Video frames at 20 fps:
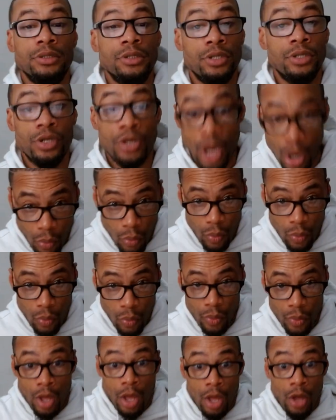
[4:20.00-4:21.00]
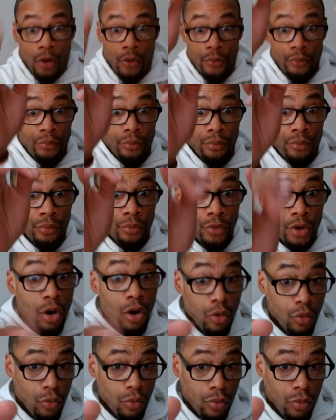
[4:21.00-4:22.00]
no. No.
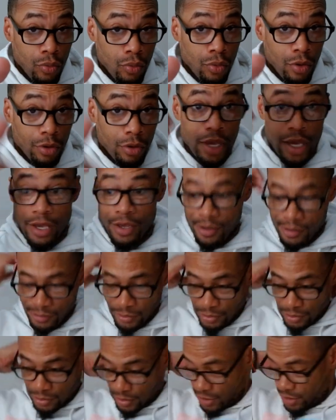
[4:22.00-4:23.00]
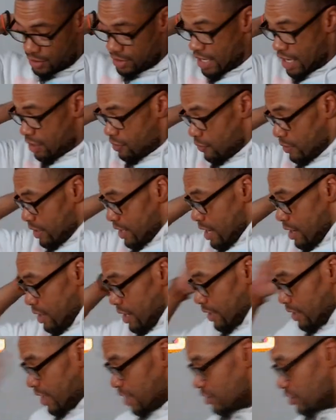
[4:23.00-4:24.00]
No. Okay. It's not going down
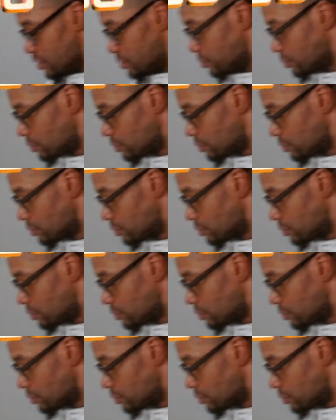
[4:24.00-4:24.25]
like that, G.